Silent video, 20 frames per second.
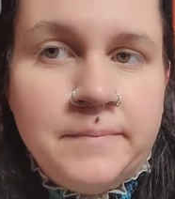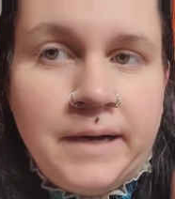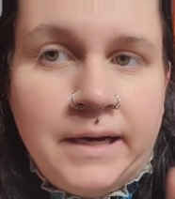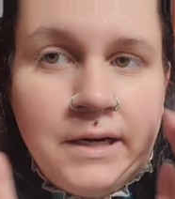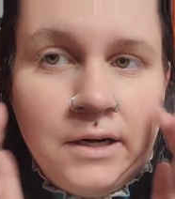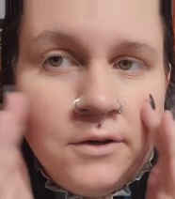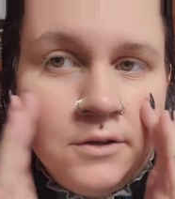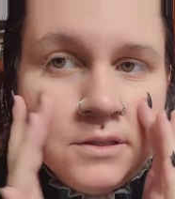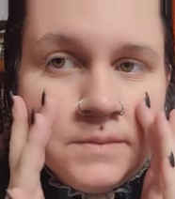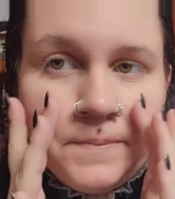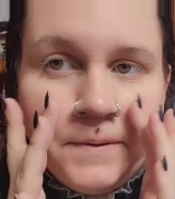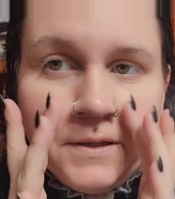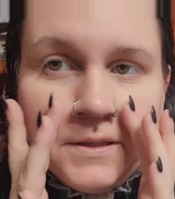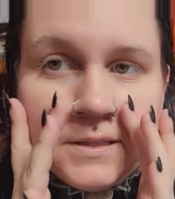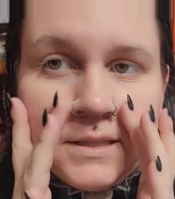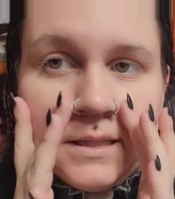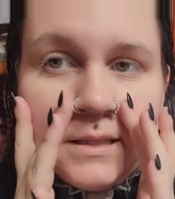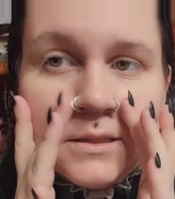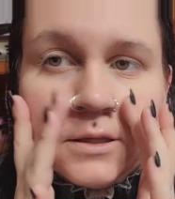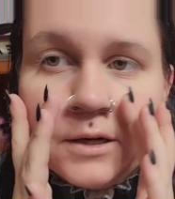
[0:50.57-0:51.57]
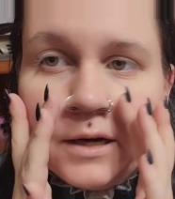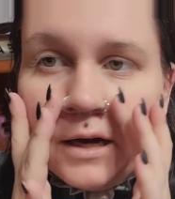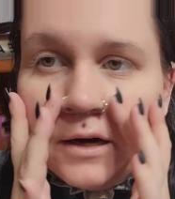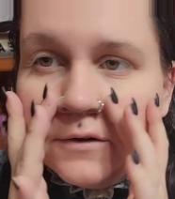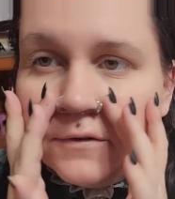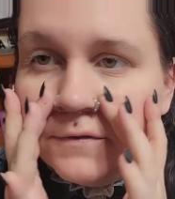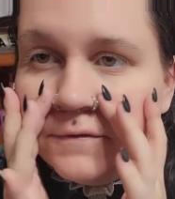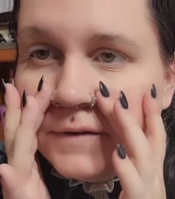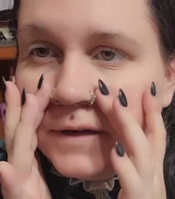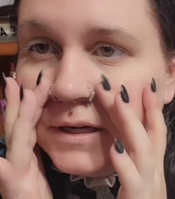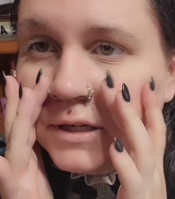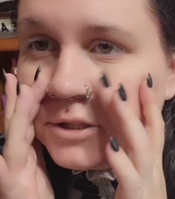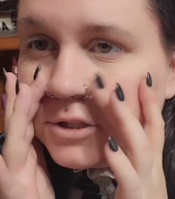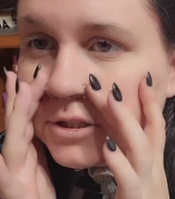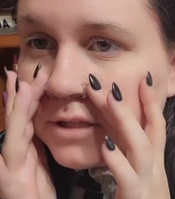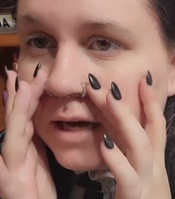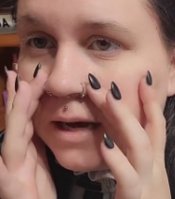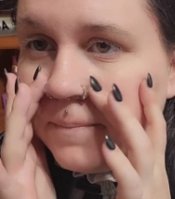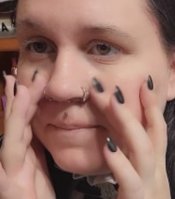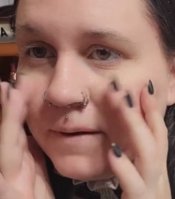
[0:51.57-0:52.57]
My nose piercings are now
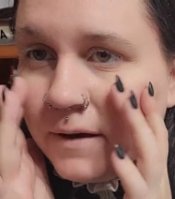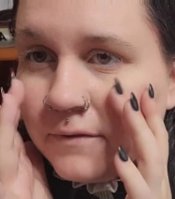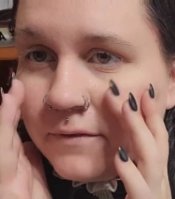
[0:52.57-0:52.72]
finished up.